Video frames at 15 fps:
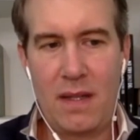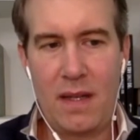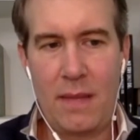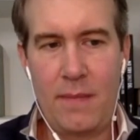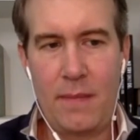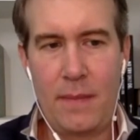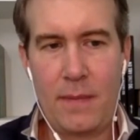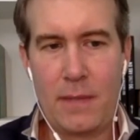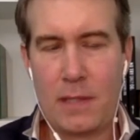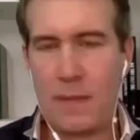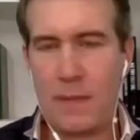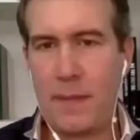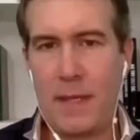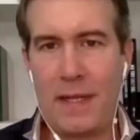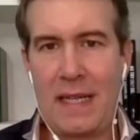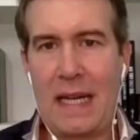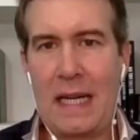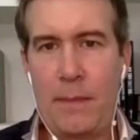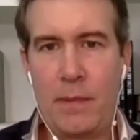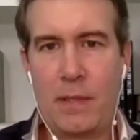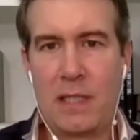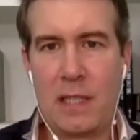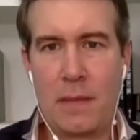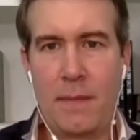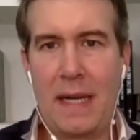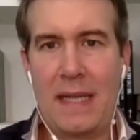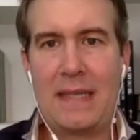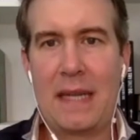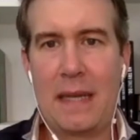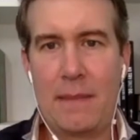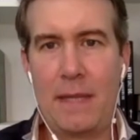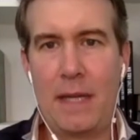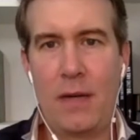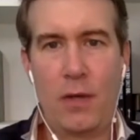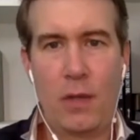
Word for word: I'm able to spend about 90% of my time now